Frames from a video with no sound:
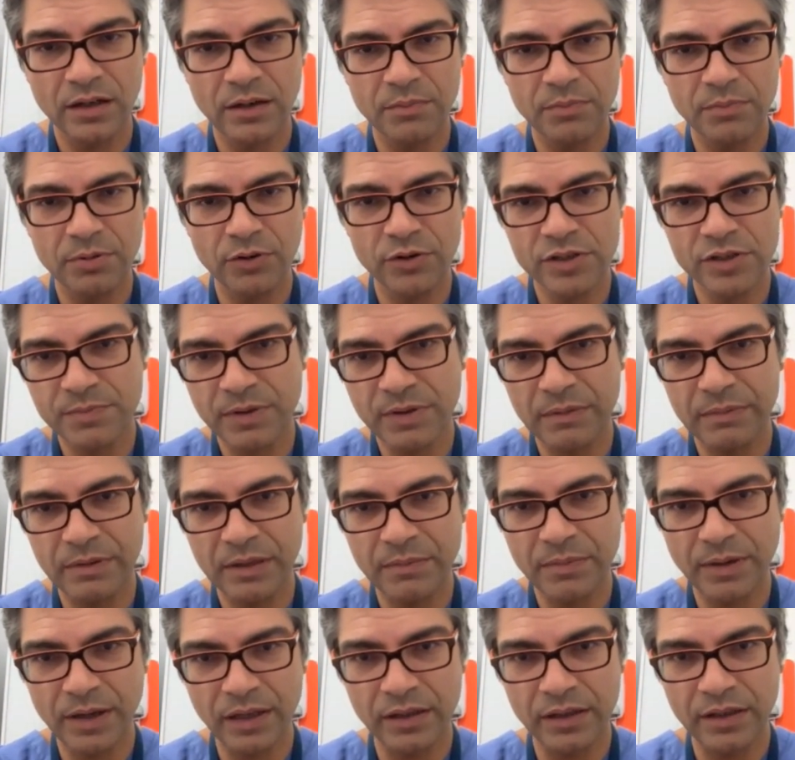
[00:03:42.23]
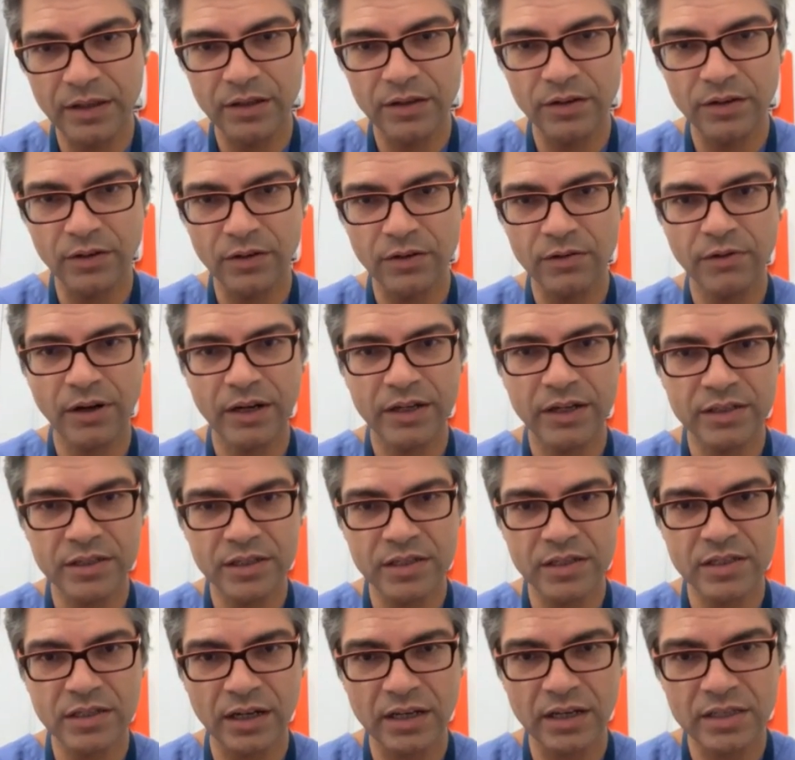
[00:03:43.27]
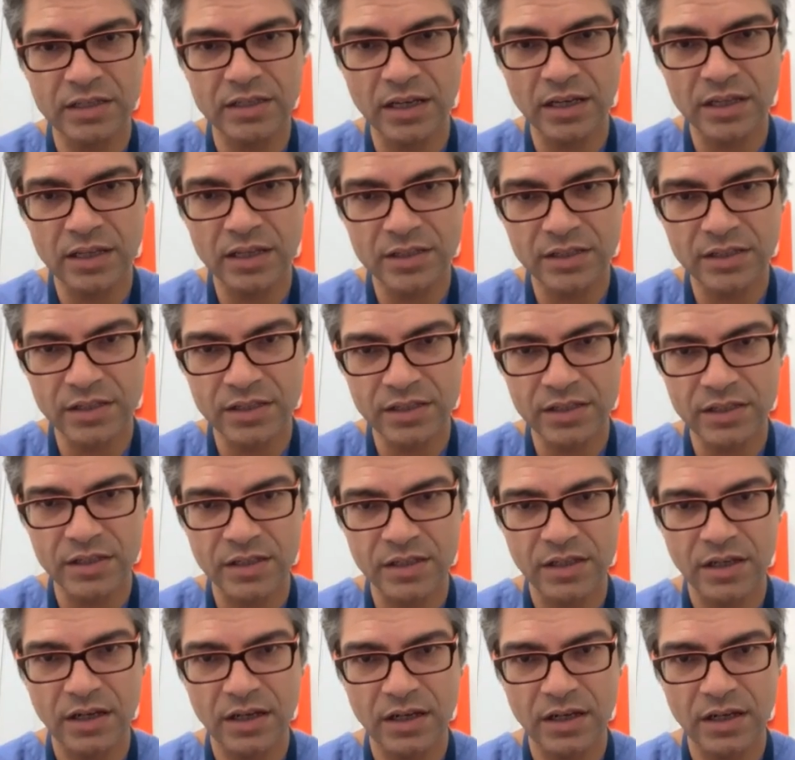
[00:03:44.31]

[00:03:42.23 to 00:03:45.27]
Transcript: post-baby belly or rectus diastasis,